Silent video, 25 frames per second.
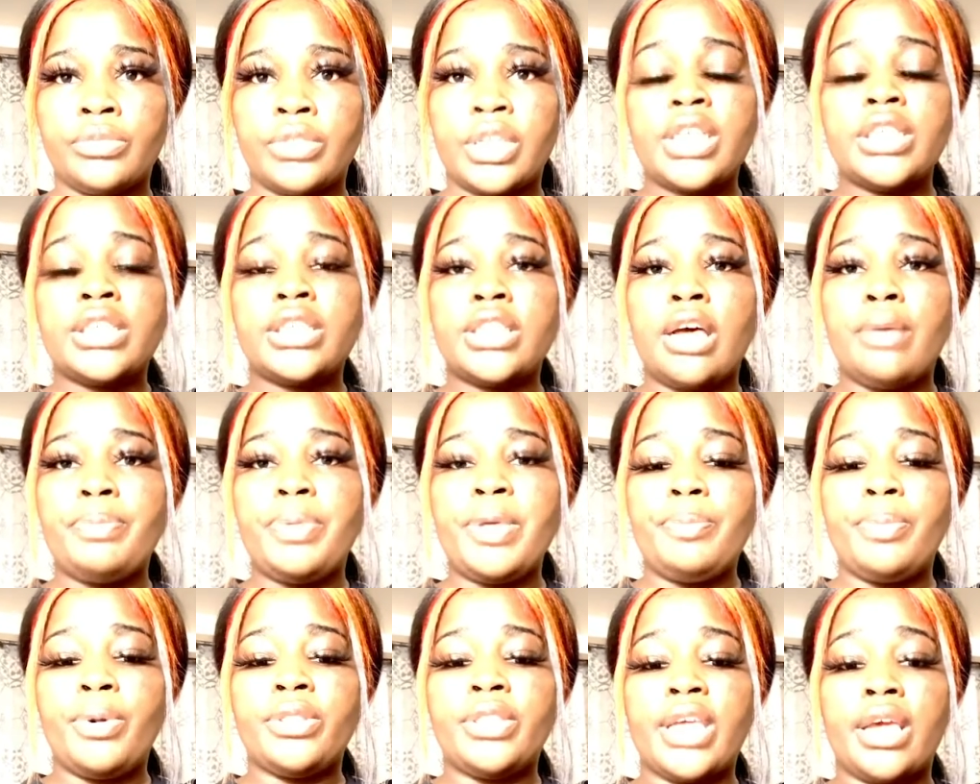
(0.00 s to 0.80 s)
It's some
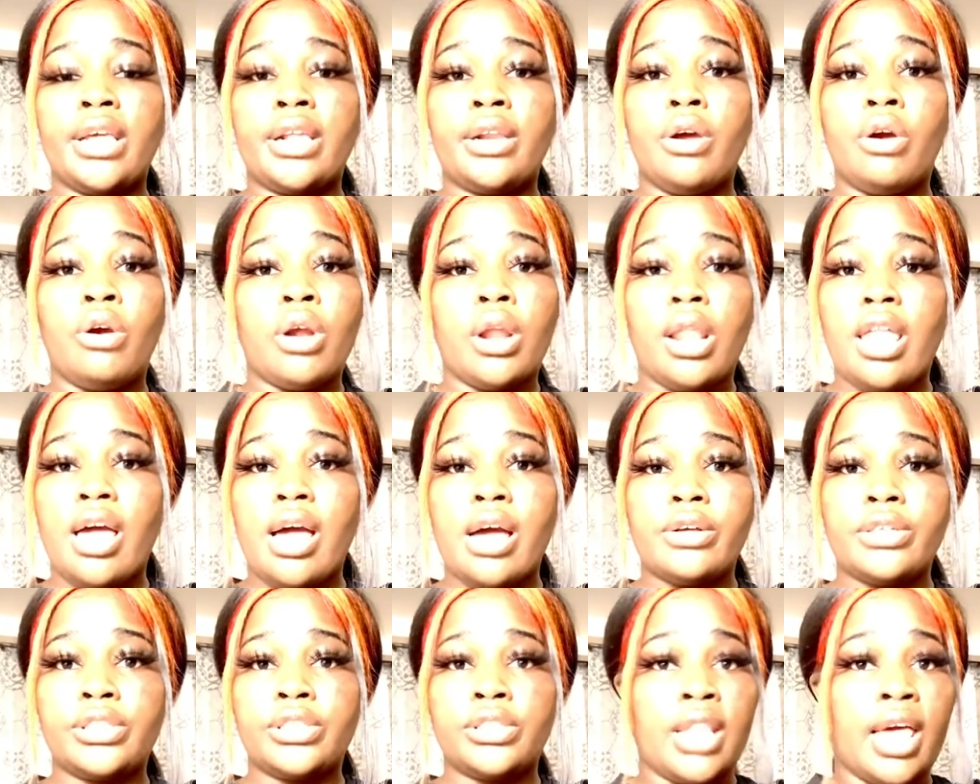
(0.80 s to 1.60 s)
people that are
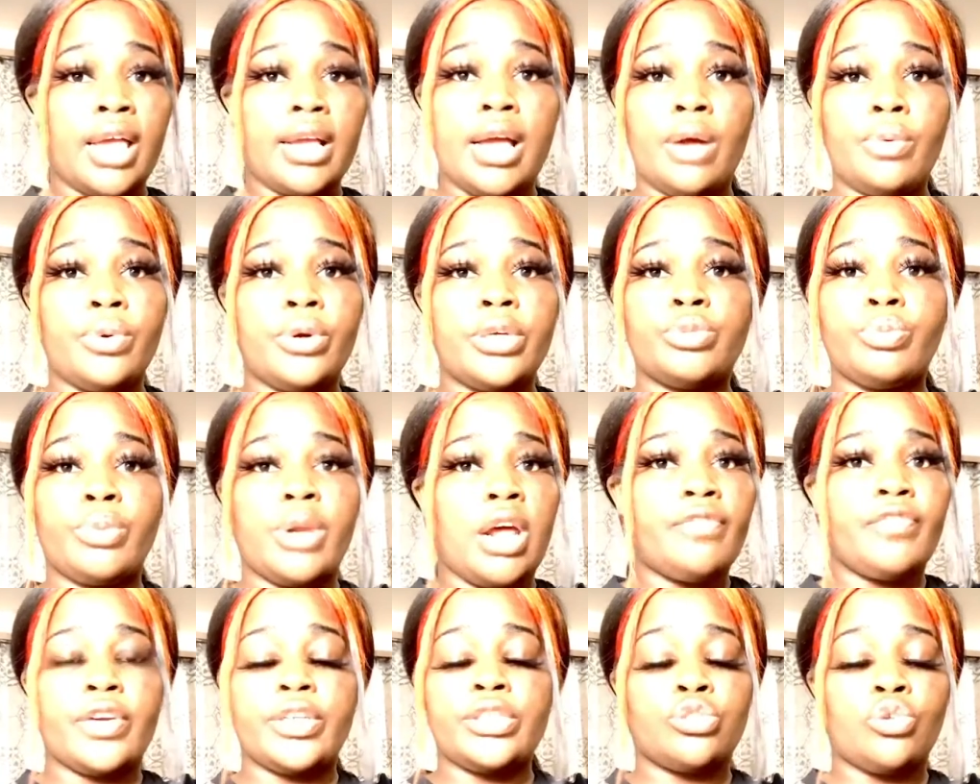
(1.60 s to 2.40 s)
lost, like I was when
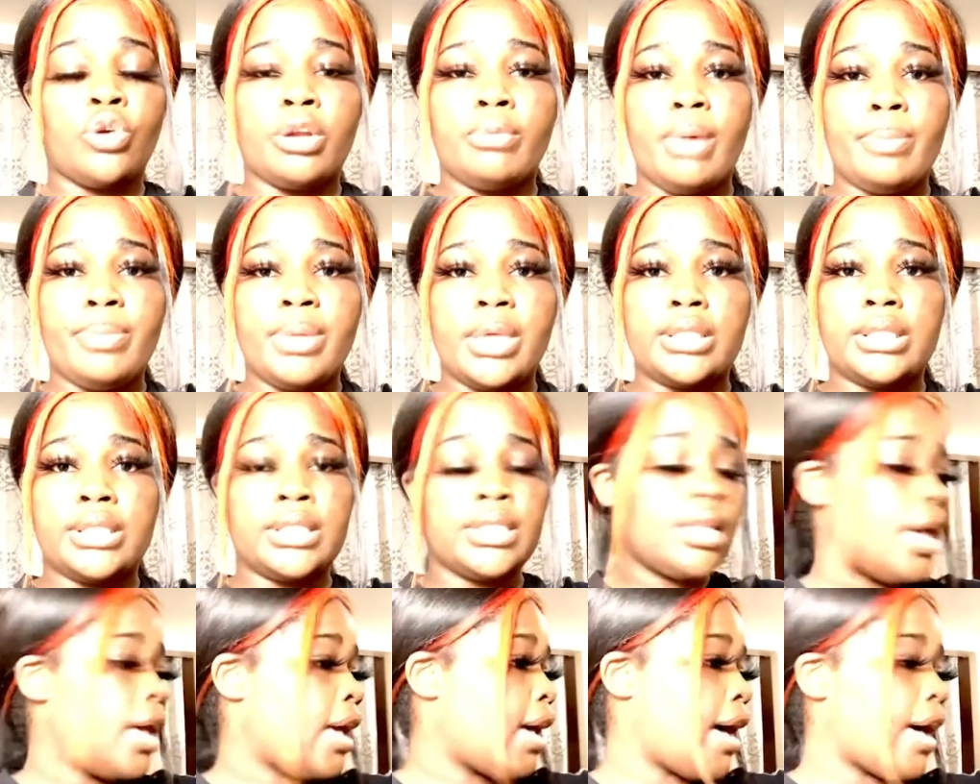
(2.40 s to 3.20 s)
I first started my
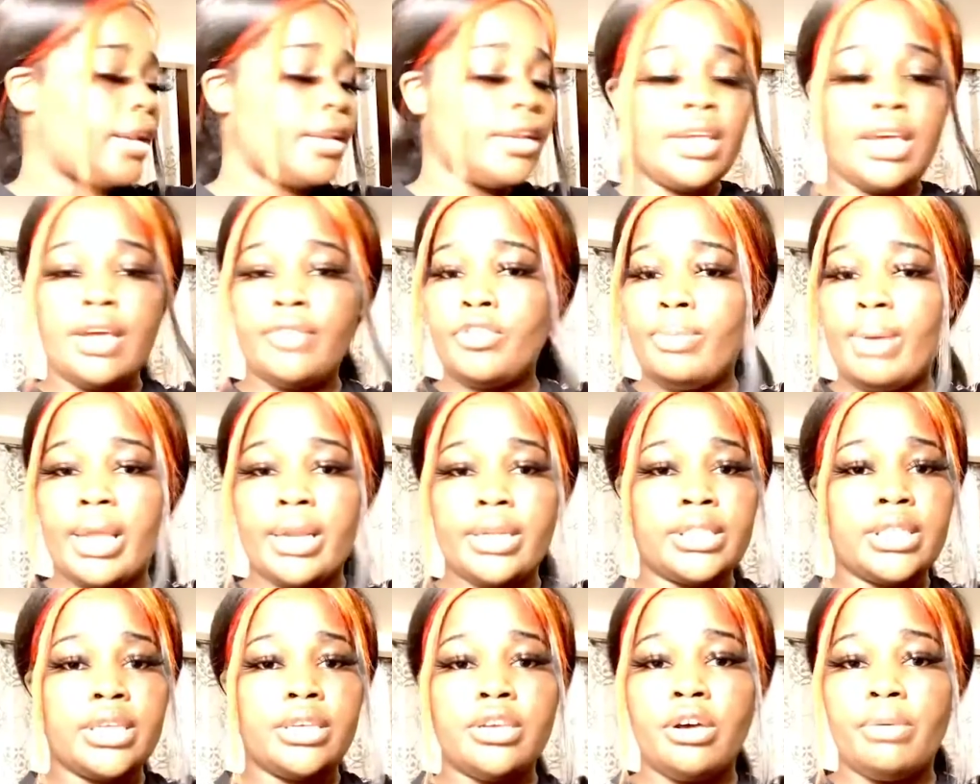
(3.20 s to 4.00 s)
business. I didn't have
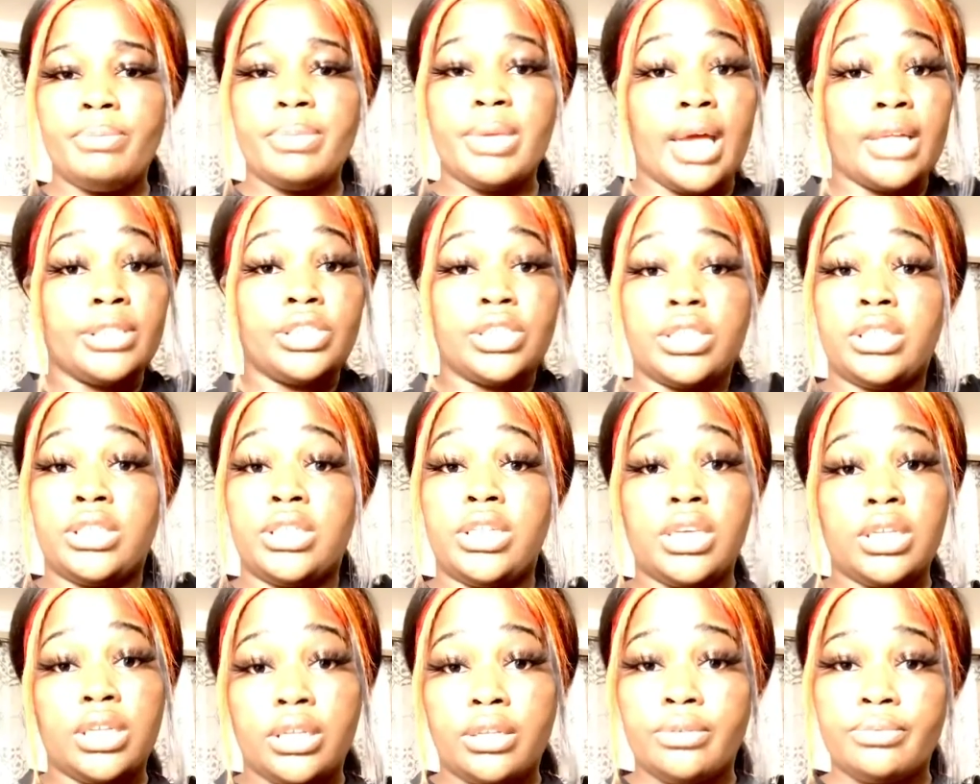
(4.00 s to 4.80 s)
nobody to help me. I just
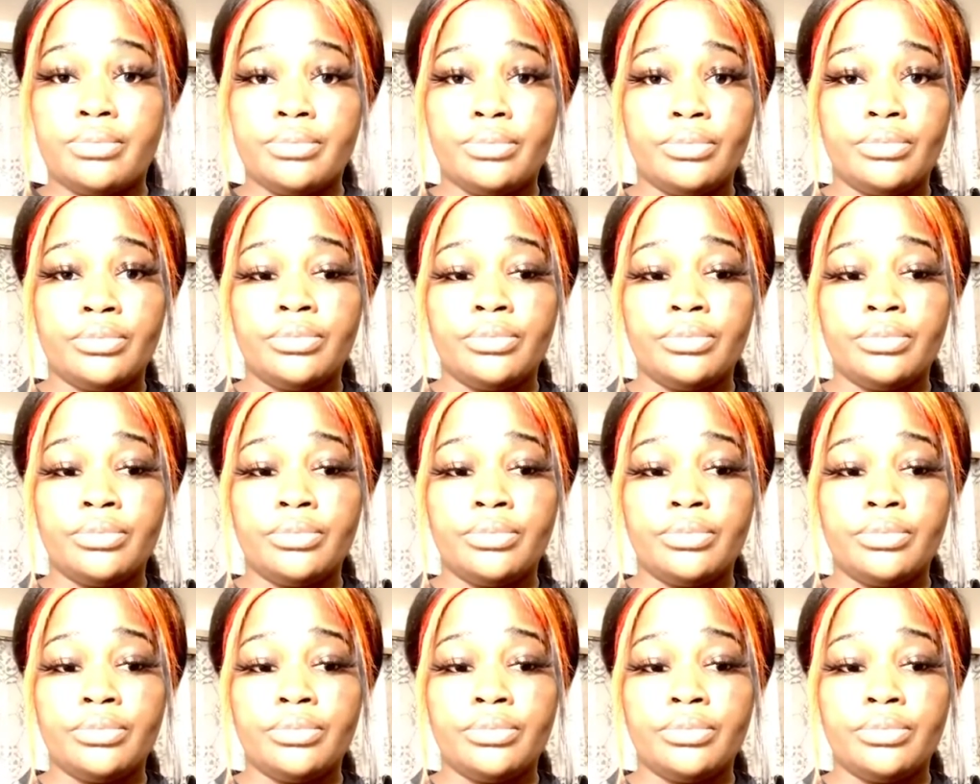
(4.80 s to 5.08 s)
did it.